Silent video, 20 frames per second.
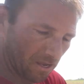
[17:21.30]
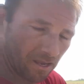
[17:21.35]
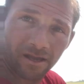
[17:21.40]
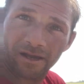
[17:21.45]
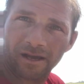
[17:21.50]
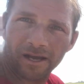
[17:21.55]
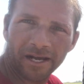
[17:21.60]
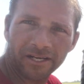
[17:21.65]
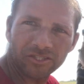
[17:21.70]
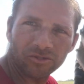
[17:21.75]

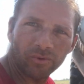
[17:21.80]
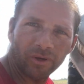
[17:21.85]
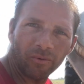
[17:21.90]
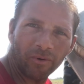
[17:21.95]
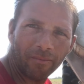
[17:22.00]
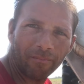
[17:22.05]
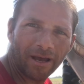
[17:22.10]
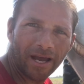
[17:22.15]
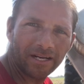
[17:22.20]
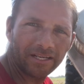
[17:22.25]
All right, so we
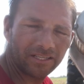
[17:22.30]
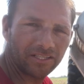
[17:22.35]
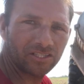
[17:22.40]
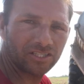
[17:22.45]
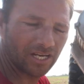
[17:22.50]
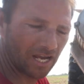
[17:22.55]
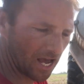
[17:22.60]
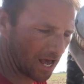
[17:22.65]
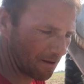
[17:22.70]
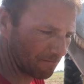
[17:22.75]
went back to the
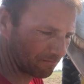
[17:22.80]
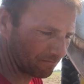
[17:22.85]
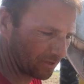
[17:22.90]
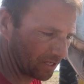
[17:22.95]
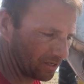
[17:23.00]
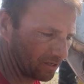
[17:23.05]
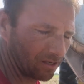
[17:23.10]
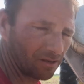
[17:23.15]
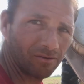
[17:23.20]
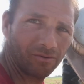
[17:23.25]
shop.
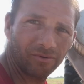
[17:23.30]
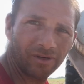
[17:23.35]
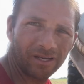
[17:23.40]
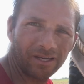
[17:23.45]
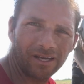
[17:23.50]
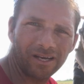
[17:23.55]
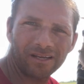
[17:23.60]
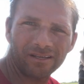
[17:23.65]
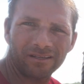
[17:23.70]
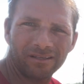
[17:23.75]
Thank
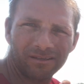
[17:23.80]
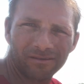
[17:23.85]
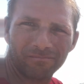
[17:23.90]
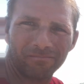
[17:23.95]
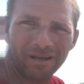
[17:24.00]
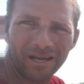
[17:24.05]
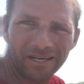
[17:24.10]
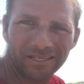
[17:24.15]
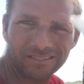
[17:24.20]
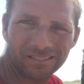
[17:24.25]
God,
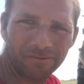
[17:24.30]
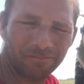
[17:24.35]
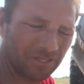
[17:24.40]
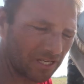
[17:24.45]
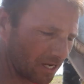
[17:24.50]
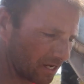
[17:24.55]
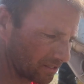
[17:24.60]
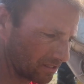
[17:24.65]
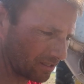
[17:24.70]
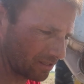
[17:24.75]
back to zip
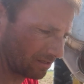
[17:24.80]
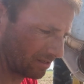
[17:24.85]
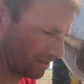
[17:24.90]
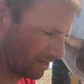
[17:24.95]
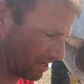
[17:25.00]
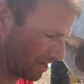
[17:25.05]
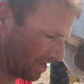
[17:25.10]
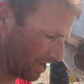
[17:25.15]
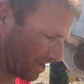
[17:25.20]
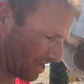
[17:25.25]
ties.
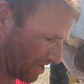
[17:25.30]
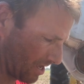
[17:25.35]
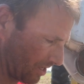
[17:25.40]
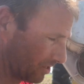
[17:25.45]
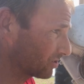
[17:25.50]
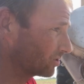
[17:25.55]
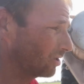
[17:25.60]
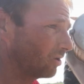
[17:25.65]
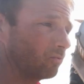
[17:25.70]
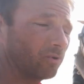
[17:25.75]

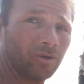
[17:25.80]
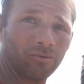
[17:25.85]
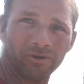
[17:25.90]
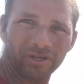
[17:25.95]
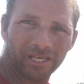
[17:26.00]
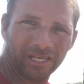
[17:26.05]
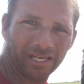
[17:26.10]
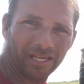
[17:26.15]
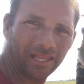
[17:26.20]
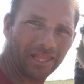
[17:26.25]
So we will
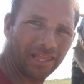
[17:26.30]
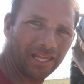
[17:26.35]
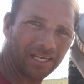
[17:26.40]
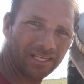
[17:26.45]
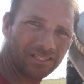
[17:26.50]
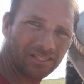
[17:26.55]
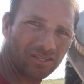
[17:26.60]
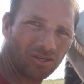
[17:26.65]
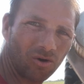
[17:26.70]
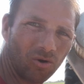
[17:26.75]
get
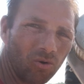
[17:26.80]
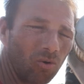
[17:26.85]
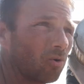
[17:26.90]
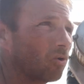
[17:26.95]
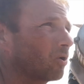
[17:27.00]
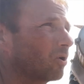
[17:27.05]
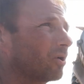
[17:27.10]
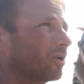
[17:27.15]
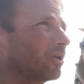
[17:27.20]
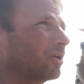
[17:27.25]
this
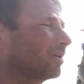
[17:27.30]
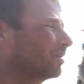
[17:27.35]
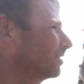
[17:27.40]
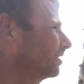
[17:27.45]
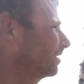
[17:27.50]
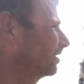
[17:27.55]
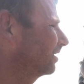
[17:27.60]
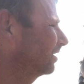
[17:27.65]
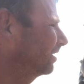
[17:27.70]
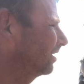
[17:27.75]
cord
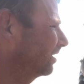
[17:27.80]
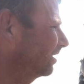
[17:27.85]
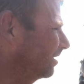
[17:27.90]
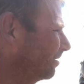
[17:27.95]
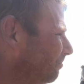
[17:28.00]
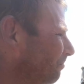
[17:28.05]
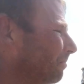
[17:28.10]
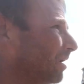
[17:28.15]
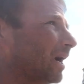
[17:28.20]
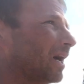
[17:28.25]

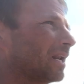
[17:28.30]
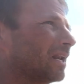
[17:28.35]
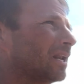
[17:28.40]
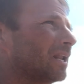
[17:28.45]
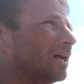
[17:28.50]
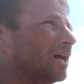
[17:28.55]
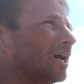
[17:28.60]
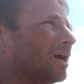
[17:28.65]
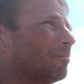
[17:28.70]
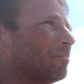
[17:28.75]
buttoned
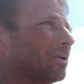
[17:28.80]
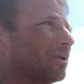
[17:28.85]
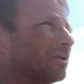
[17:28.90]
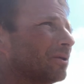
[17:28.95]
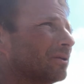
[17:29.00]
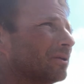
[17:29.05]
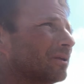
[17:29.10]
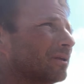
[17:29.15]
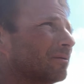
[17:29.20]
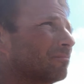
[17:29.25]
up.
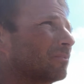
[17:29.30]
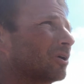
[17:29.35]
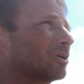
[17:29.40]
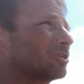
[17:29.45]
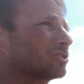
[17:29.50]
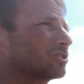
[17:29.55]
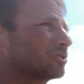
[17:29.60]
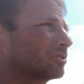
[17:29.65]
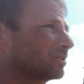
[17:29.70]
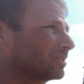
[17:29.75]
I'm not
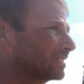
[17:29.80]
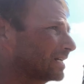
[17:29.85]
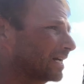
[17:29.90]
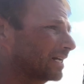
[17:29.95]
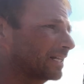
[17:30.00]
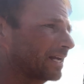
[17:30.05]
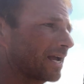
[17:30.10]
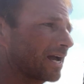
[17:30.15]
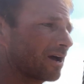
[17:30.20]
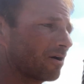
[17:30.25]
sure
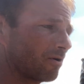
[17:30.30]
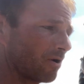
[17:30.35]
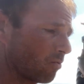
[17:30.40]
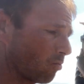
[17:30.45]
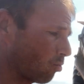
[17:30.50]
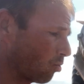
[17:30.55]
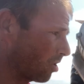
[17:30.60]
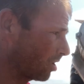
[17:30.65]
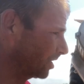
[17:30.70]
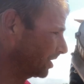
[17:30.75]
exactly how I
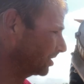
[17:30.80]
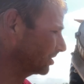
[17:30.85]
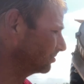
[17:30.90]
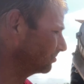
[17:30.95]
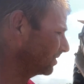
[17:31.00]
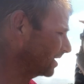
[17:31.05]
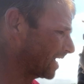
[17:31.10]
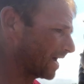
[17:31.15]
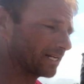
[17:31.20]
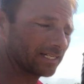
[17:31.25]
want to do
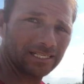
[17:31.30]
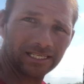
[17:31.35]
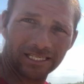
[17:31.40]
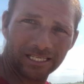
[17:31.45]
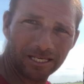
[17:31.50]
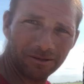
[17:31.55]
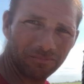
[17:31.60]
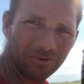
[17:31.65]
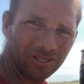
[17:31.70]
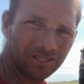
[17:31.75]
that to
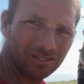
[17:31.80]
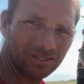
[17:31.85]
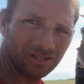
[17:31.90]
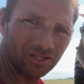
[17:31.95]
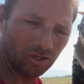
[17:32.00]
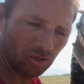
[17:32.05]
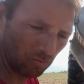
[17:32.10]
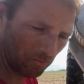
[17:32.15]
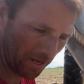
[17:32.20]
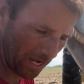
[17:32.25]
keep this
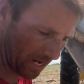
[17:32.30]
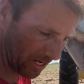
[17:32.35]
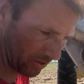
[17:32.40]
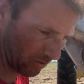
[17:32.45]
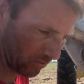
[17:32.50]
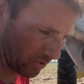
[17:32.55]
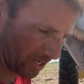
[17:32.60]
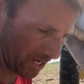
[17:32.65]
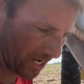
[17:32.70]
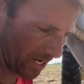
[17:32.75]
loop out of the
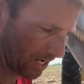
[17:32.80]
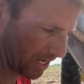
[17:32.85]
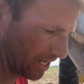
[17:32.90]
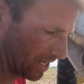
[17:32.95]
way.